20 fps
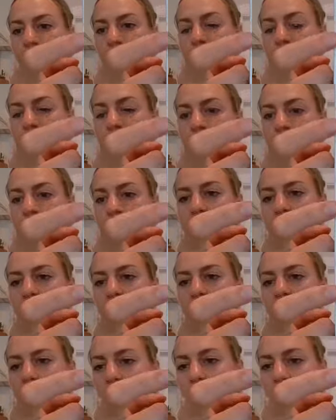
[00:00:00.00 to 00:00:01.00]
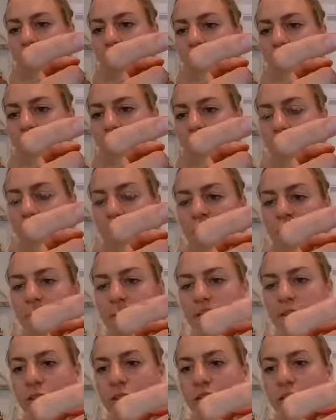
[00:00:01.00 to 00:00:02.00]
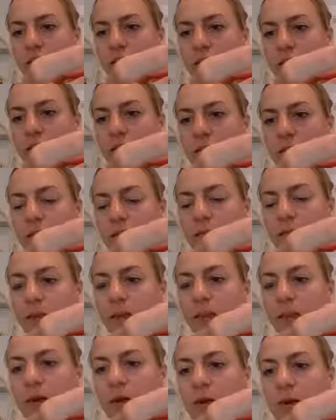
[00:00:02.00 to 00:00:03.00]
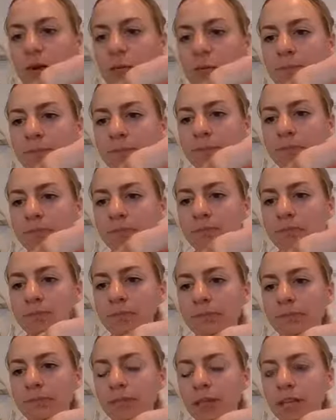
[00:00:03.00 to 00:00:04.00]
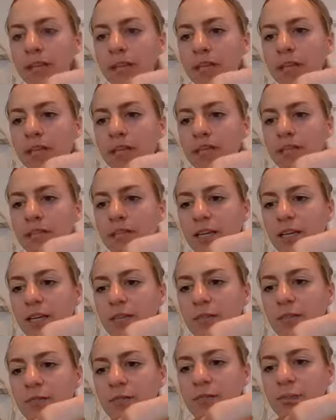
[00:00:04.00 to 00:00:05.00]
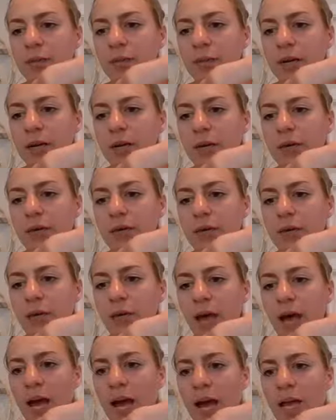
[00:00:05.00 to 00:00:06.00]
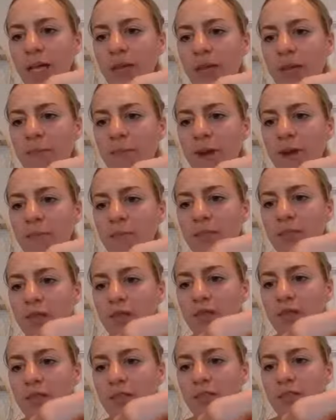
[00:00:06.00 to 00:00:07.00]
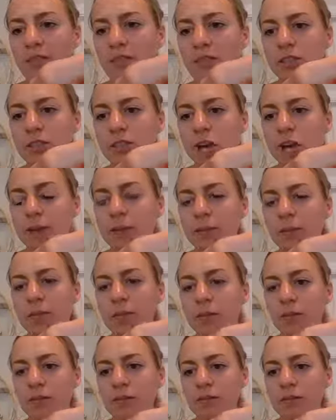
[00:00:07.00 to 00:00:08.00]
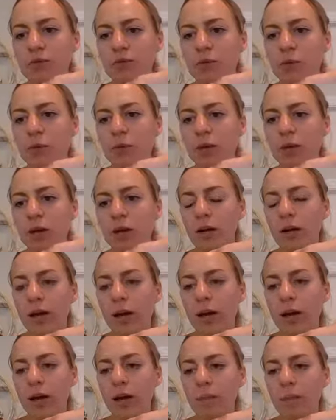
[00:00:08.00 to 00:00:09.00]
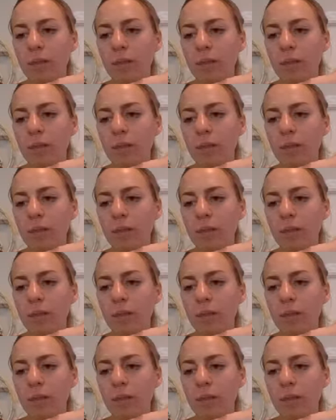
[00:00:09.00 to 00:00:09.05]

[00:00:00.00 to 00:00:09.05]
You want your fiber to be high, your sugars to be low, and aim for, high amounts of these top 4